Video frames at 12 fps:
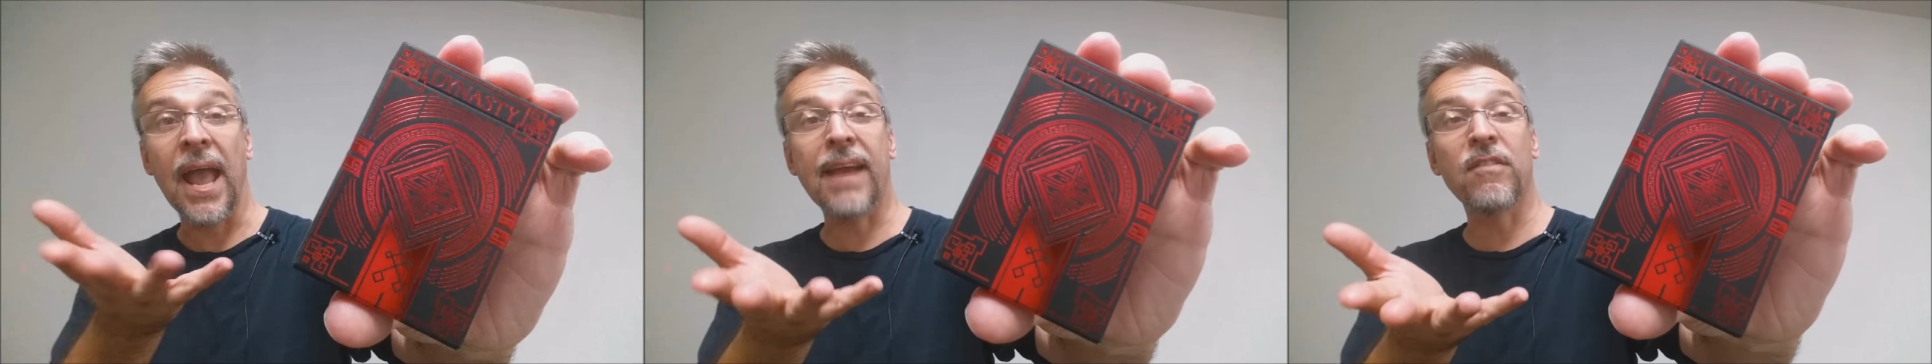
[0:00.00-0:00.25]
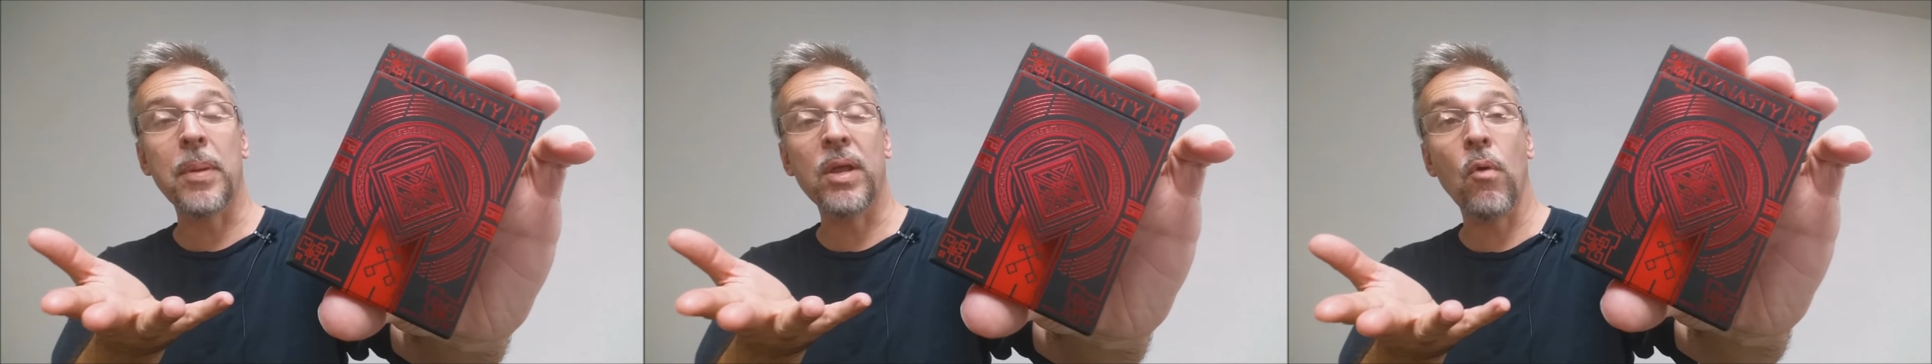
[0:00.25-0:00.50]

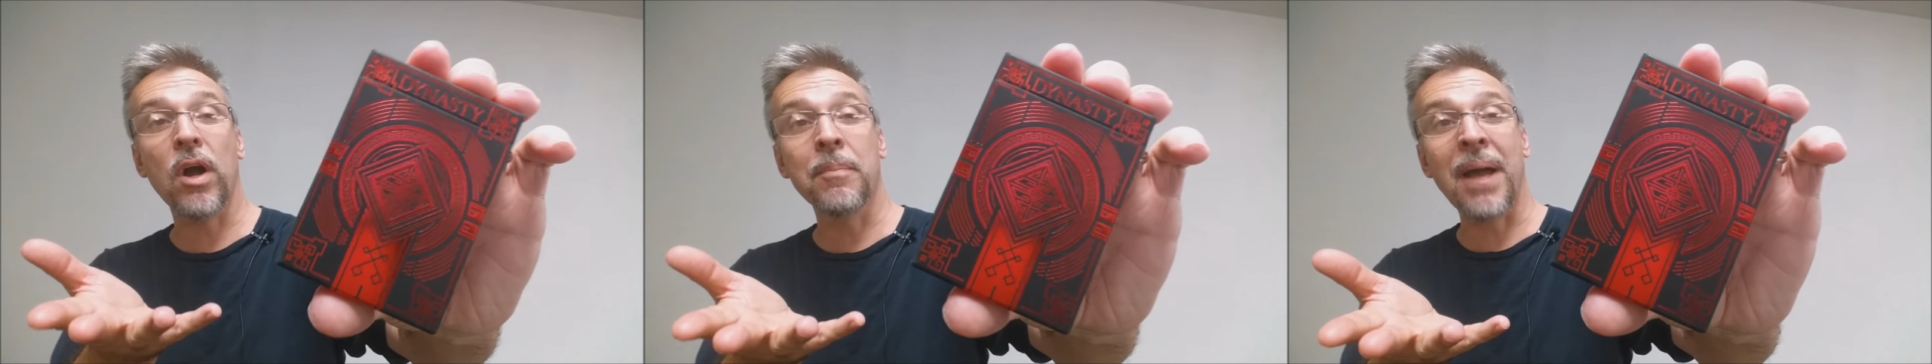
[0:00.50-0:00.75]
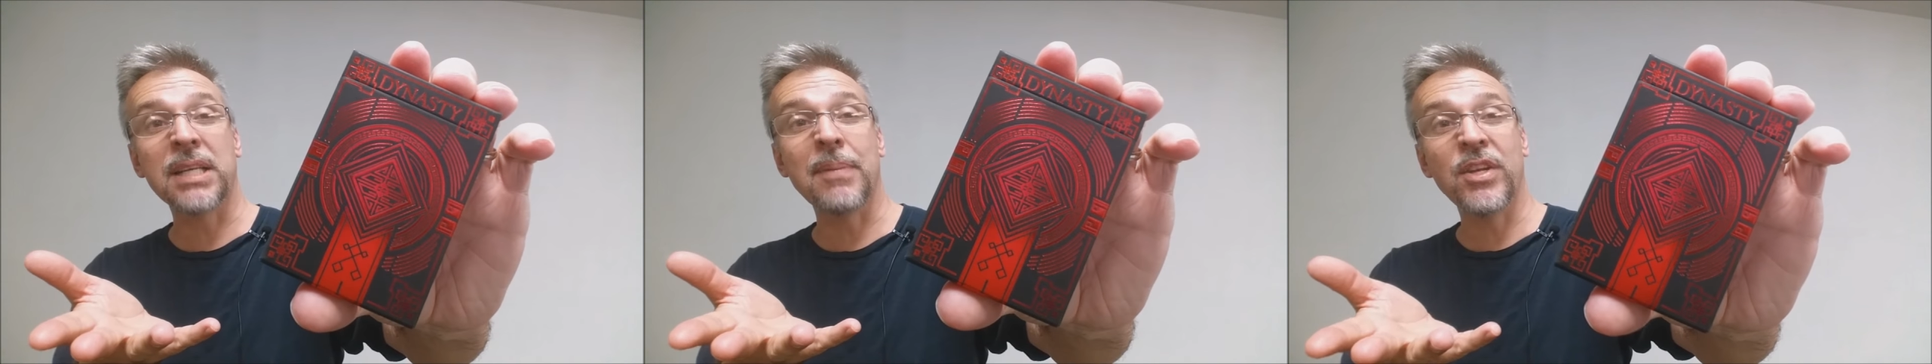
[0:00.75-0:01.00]
Hey everybody,
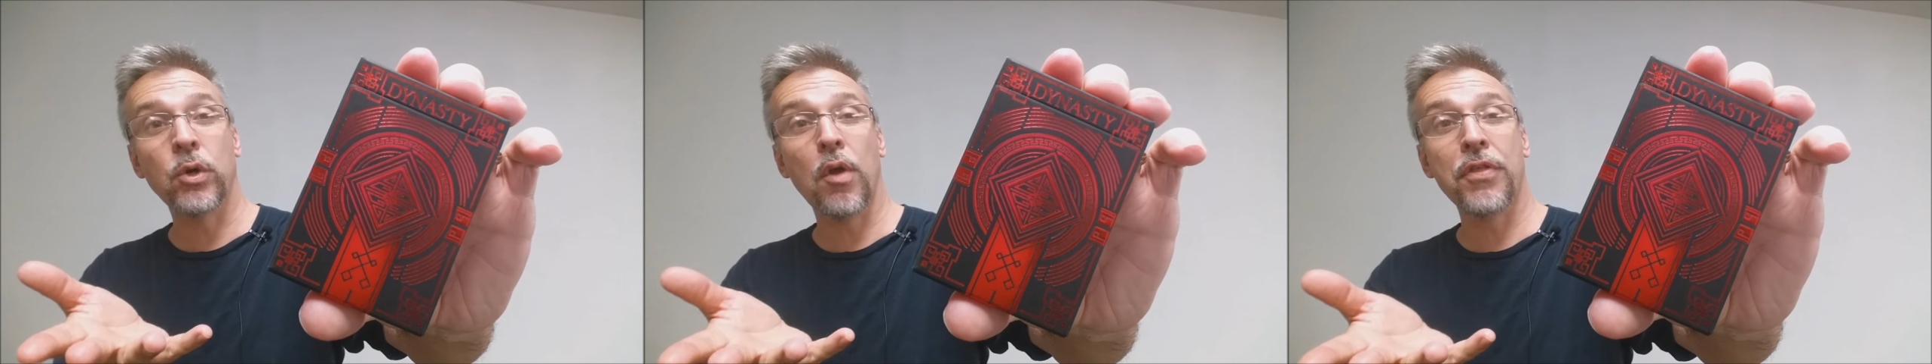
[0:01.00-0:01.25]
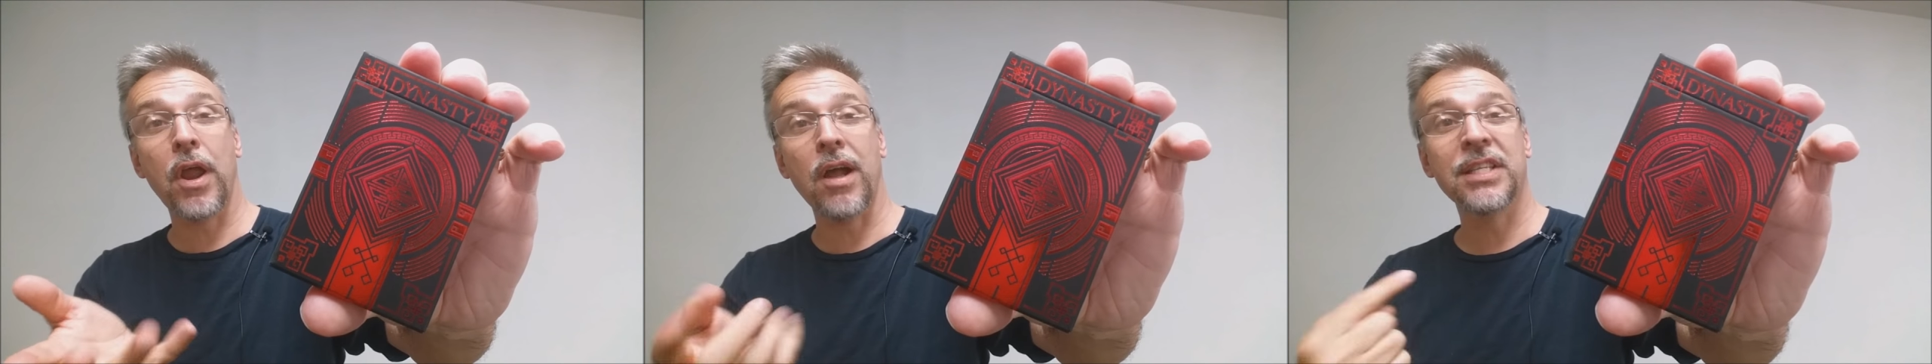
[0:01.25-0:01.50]
welcome back to Magic
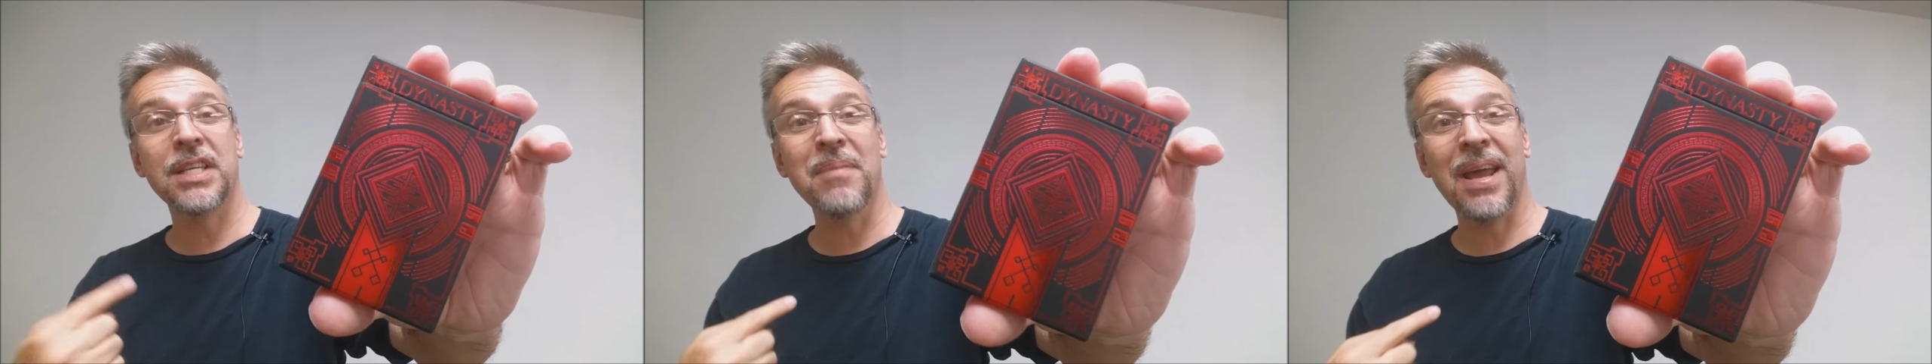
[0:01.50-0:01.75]
Orthodoxy.